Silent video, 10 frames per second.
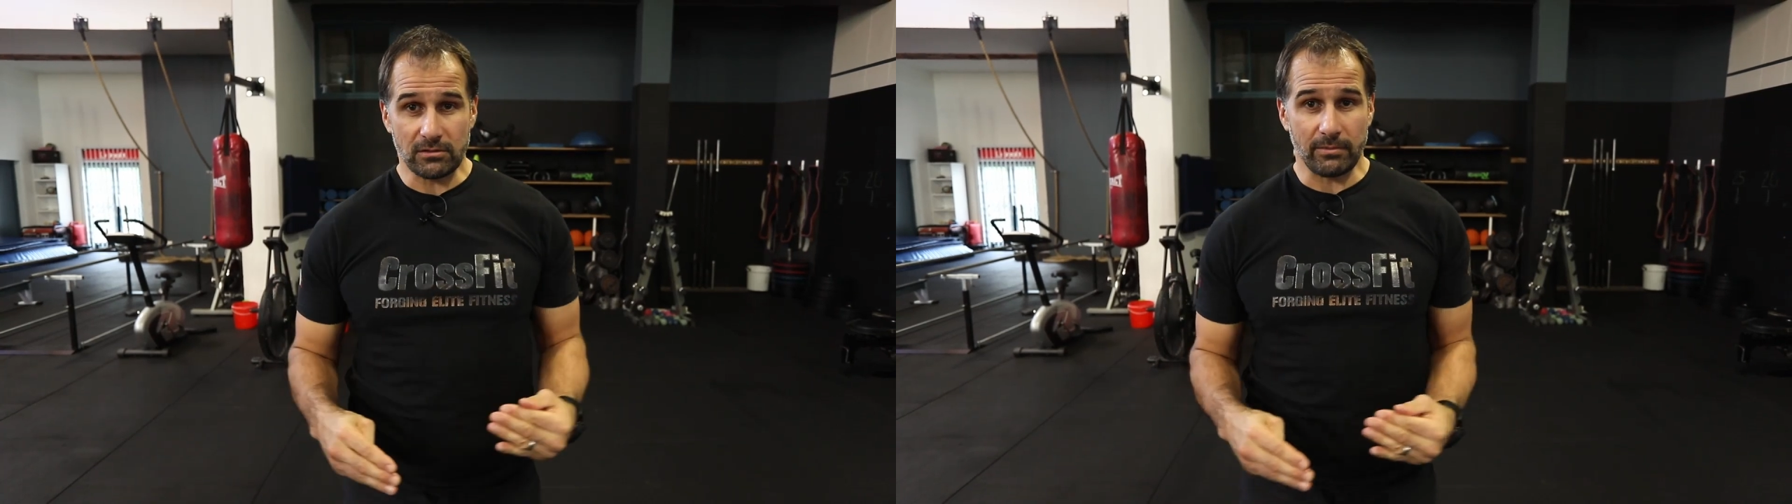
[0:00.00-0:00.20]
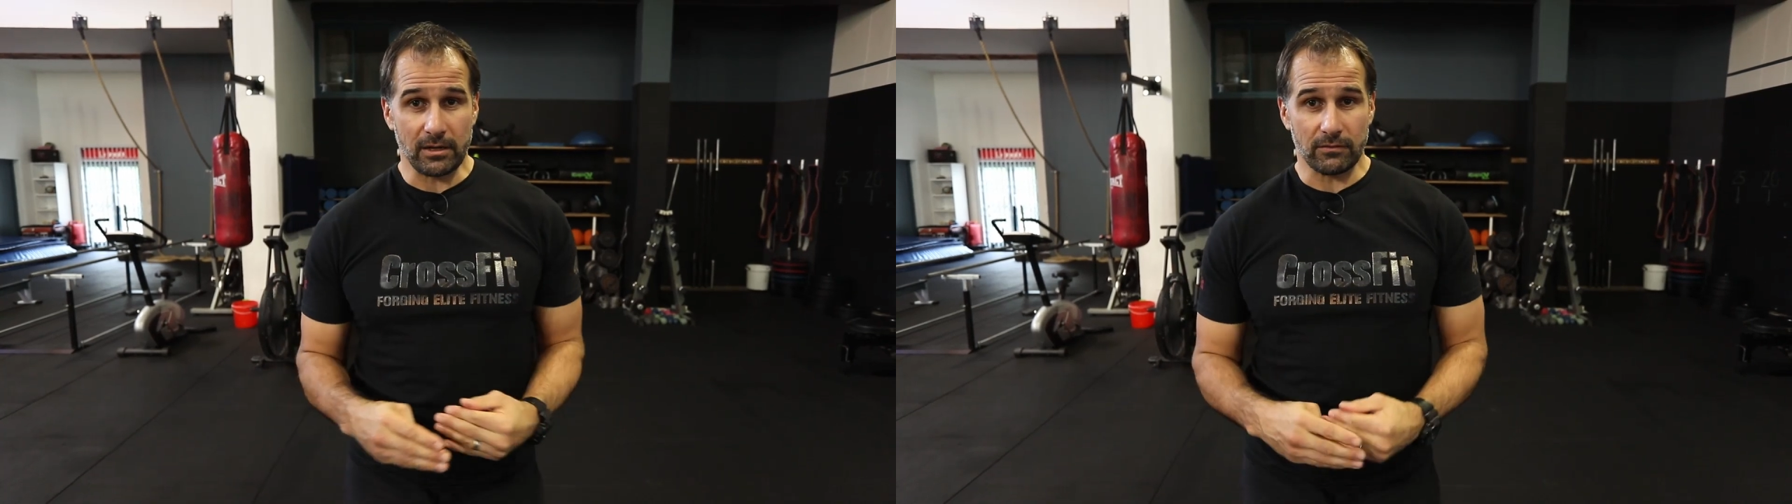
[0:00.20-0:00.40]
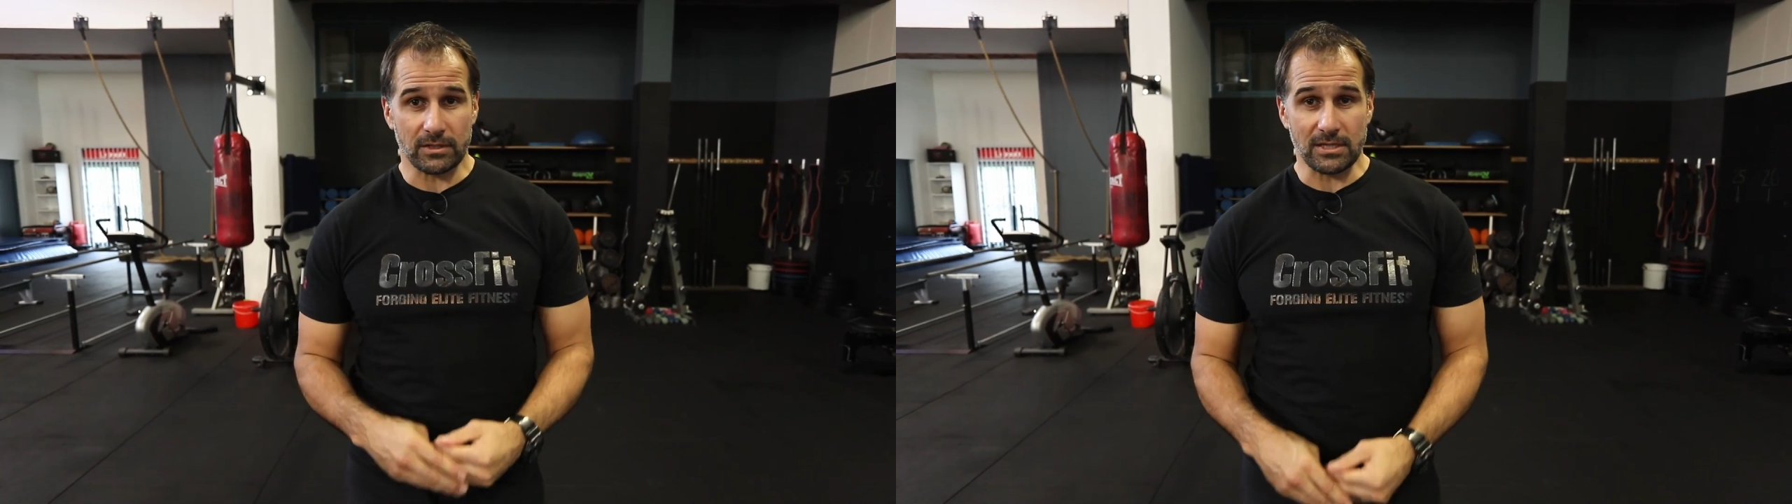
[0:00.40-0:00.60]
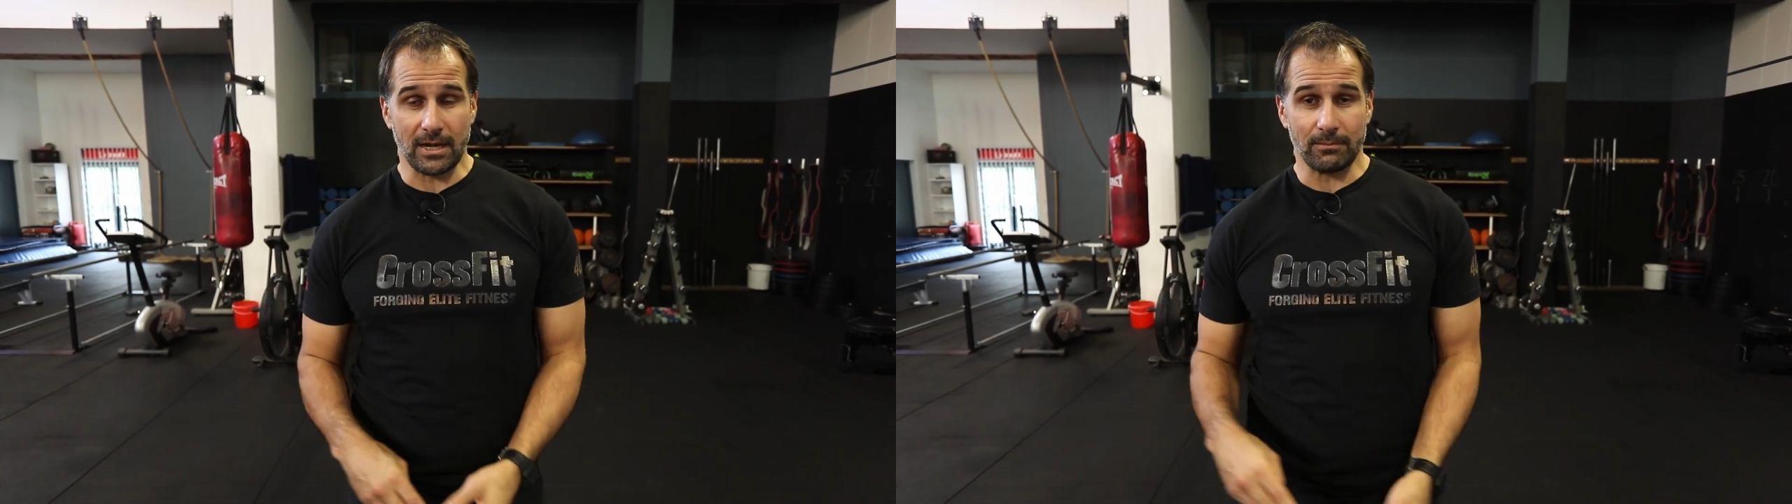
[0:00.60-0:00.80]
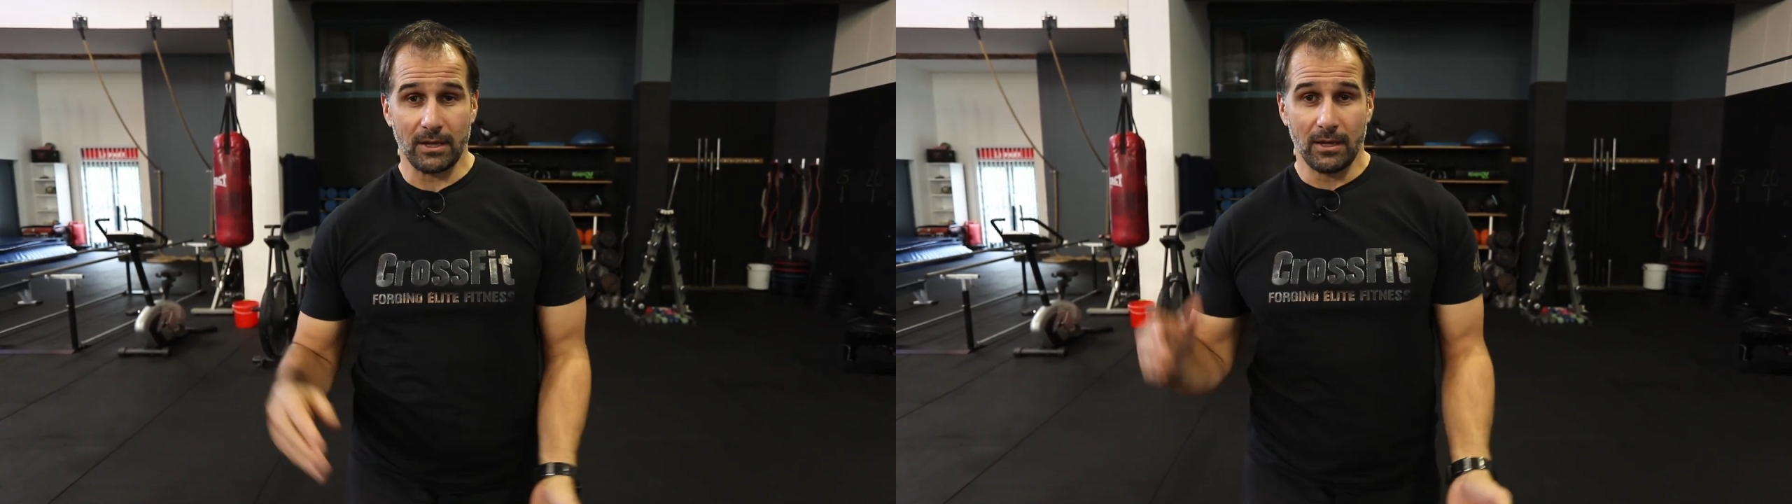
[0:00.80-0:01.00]
the remainder of the
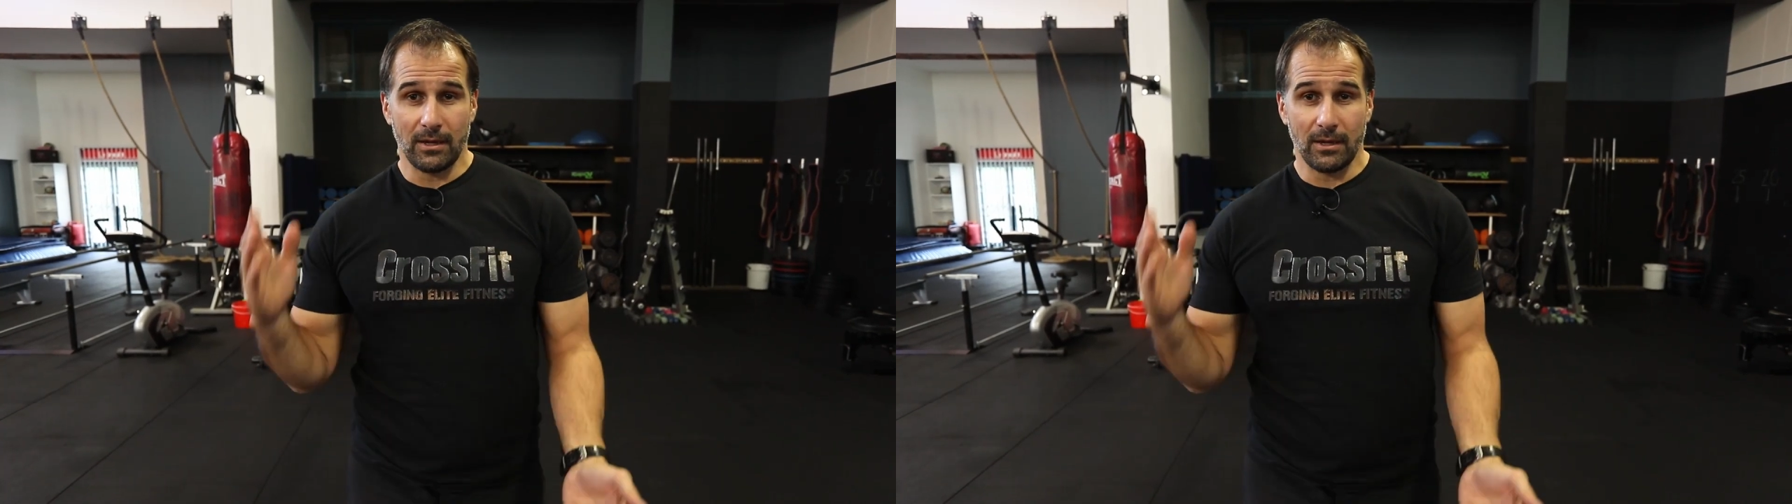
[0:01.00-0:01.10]
time.